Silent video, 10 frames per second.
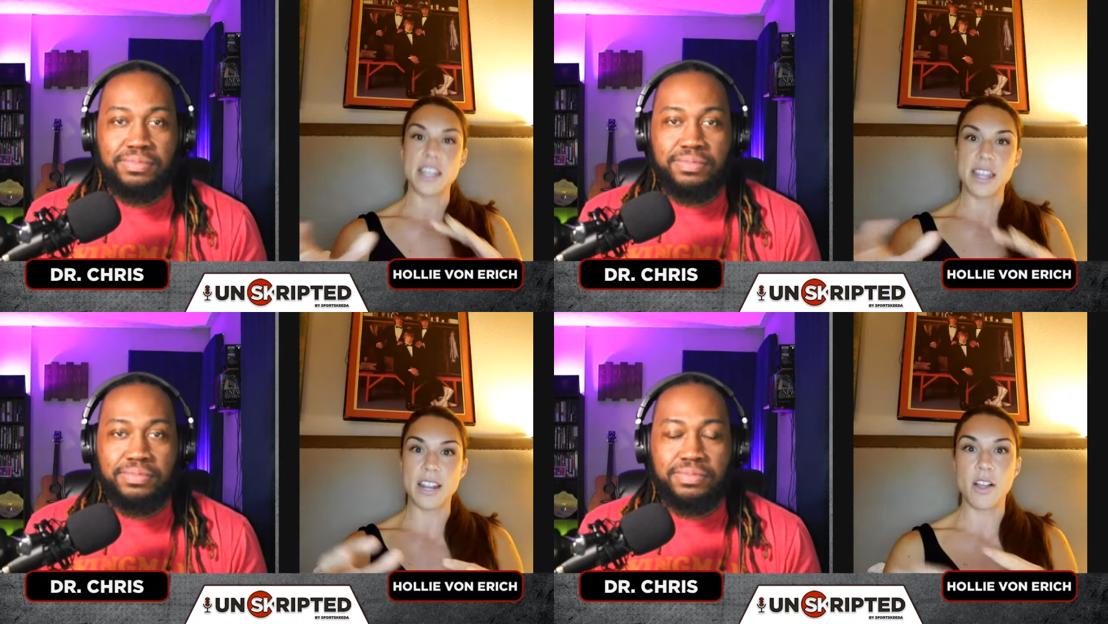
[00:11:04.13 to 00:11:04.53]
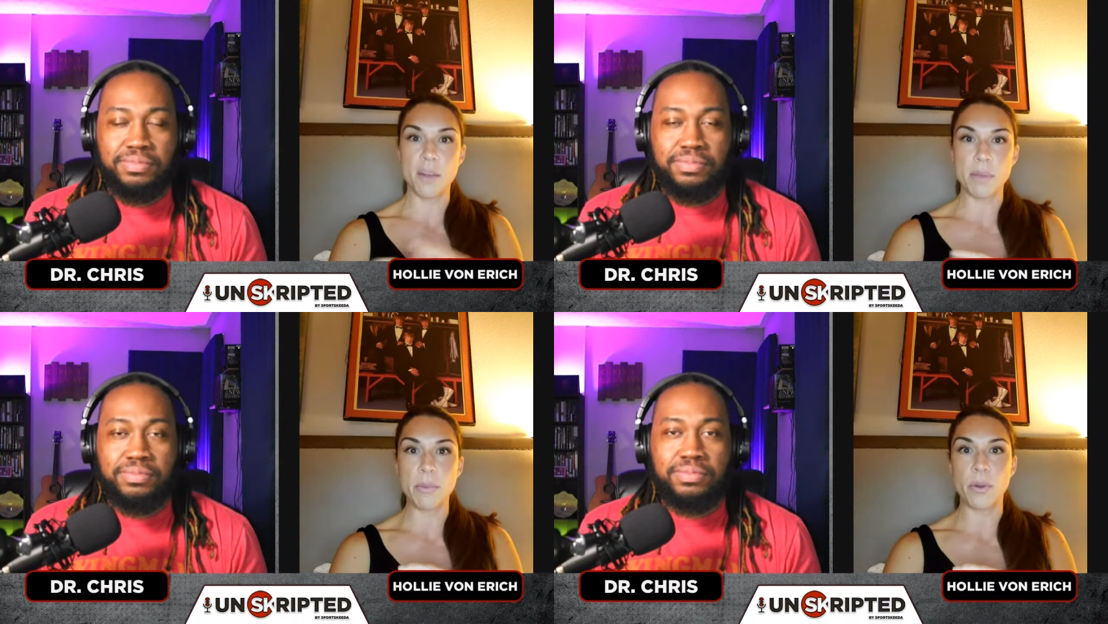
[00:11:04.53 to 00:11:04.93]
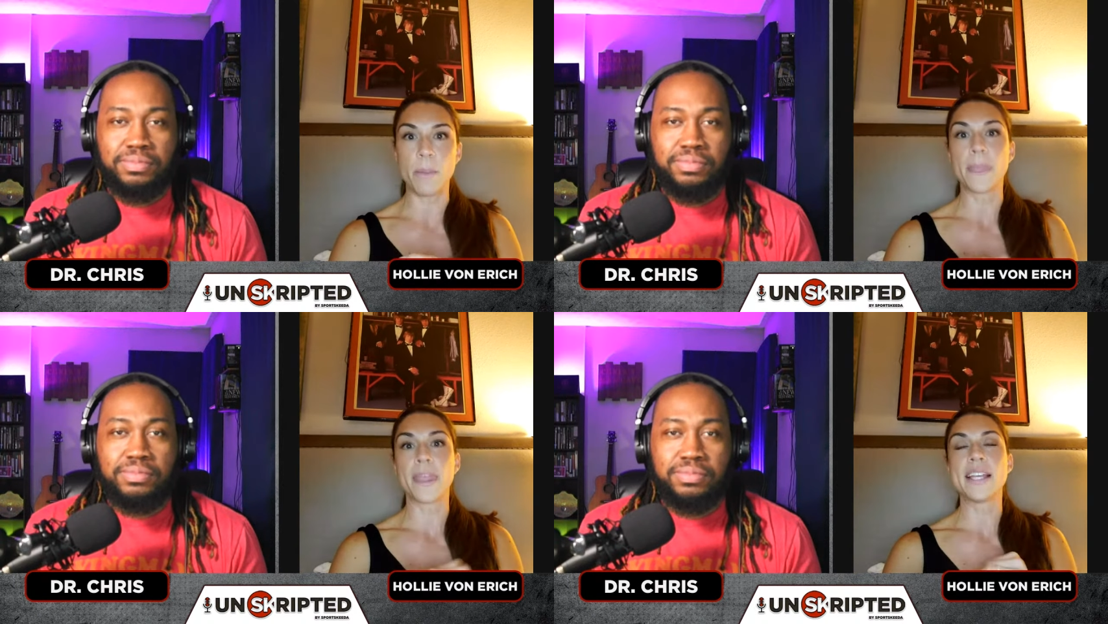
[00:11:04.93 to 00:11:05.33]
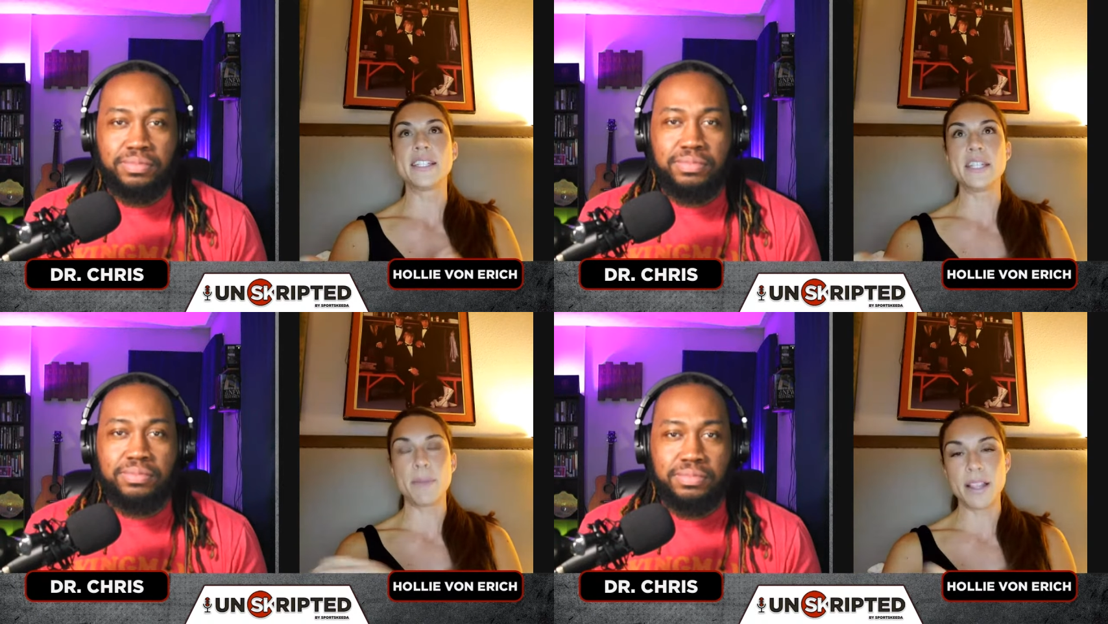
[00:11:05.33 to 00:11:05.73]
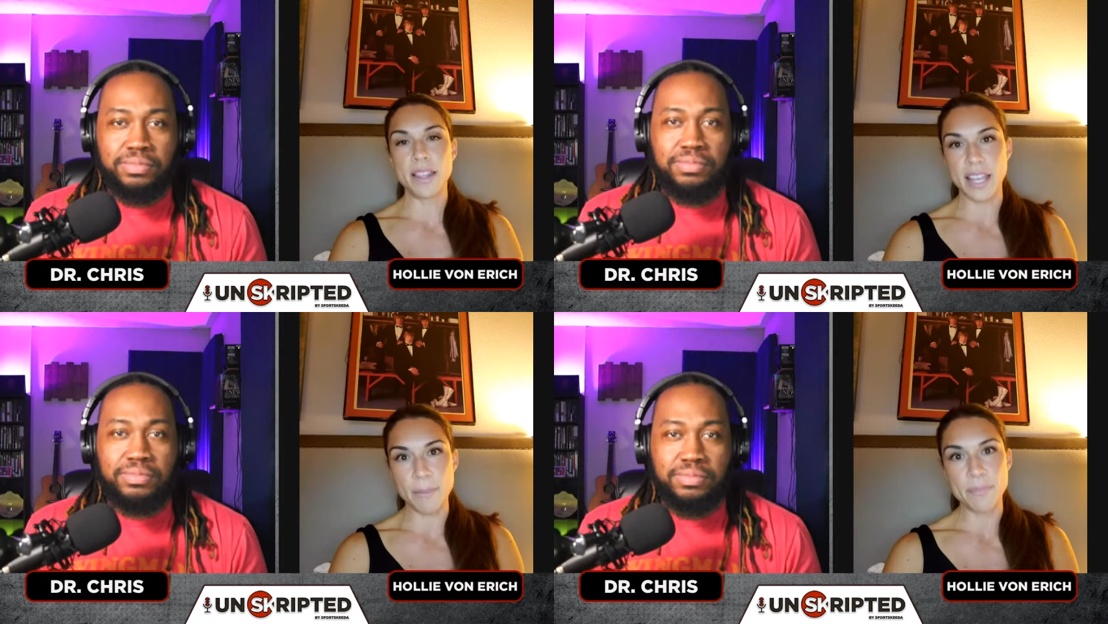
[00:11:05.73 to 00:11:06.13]
Speaker 1: that a lot of people
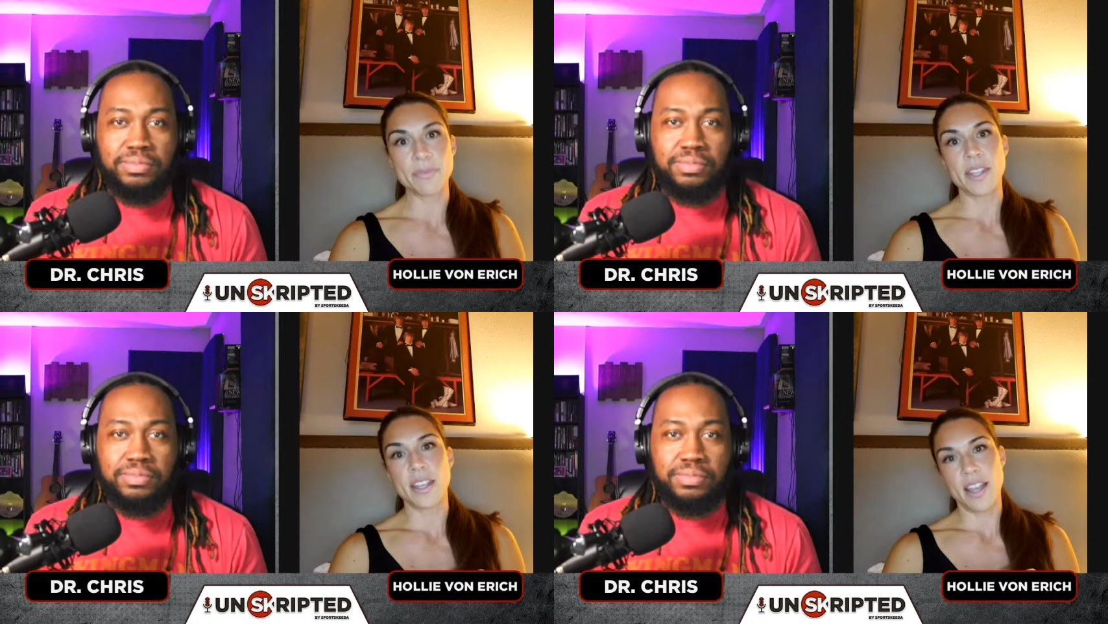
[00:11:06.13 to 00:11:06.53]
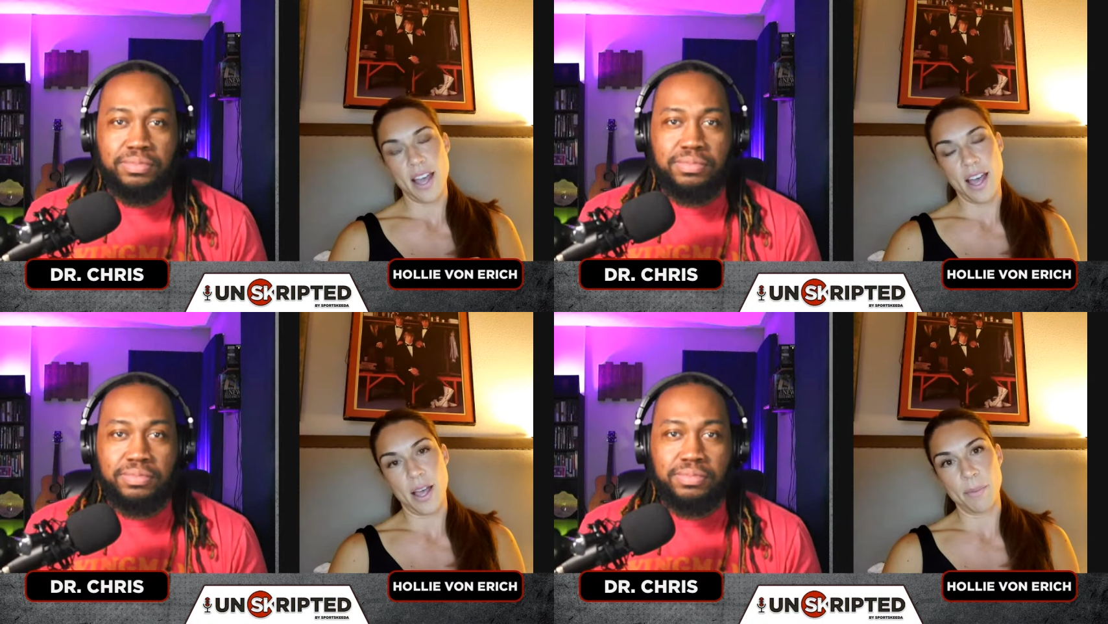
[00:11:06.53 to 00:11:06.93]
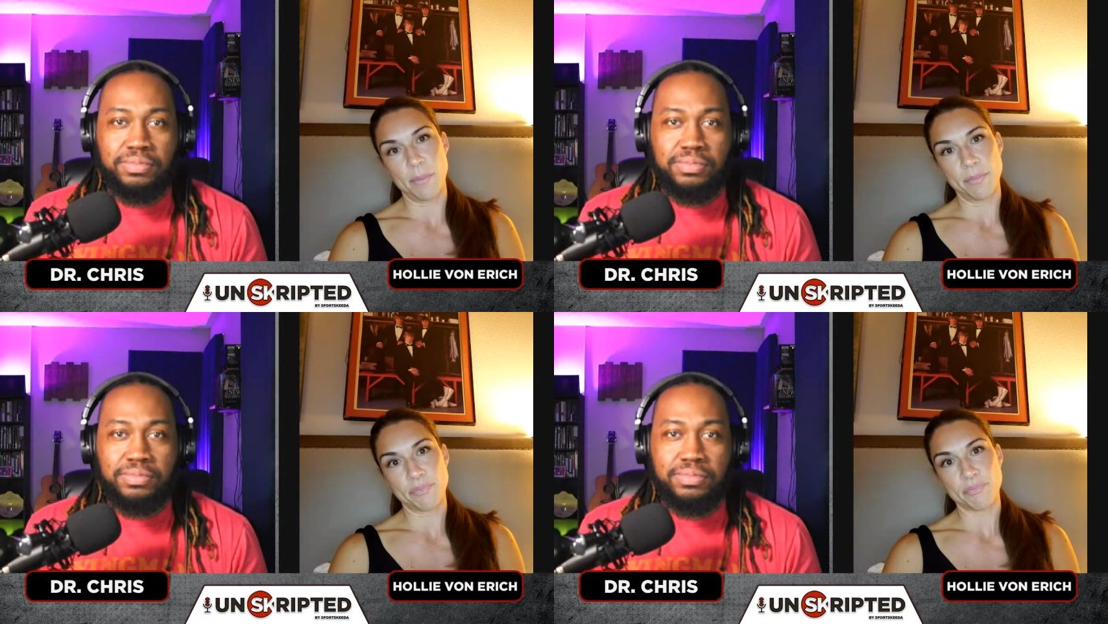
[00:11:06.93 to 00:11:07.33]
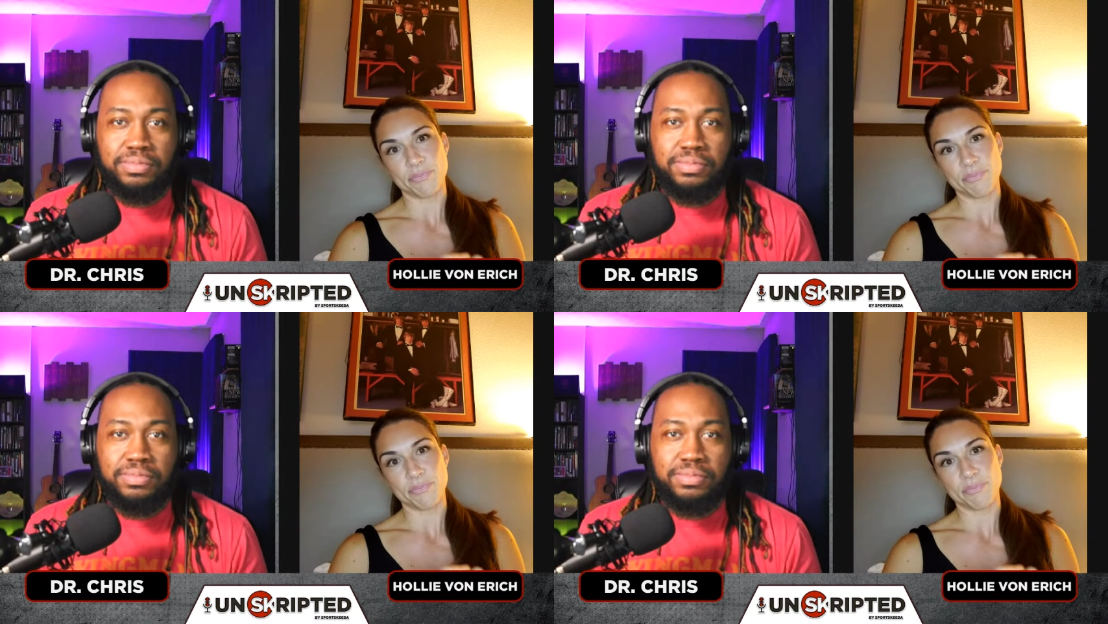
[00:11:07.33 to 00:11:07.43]
typically um,